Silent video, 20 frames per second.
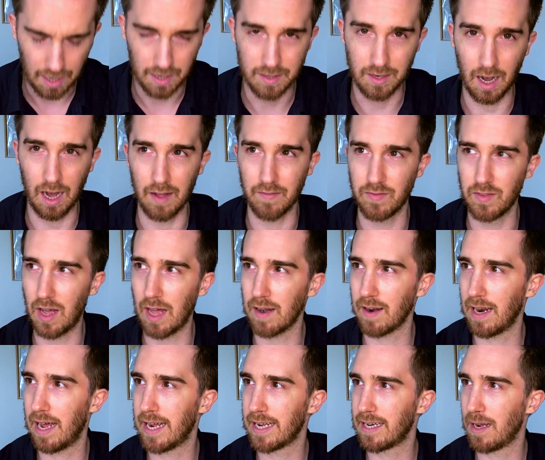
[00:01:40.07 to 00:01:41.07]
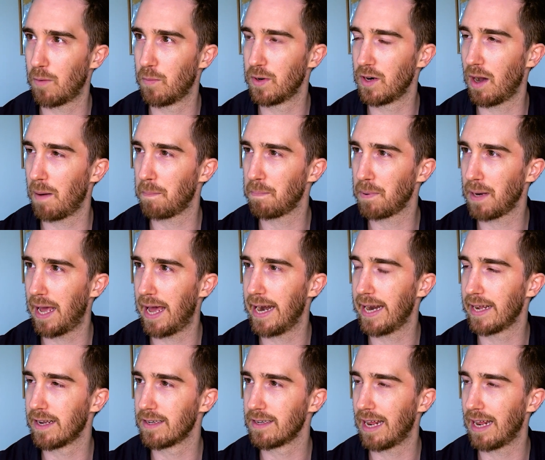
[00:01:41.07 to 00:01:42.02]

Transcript: Not like that. We're not planning.